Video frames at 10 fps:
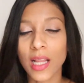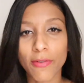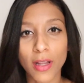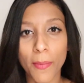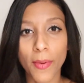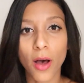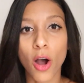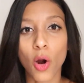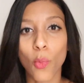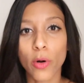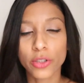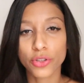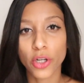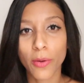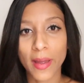level up our
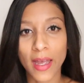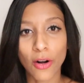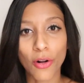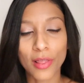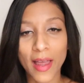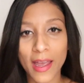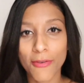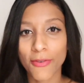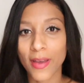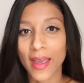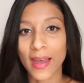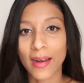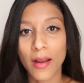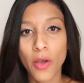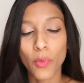wardrobe and our life and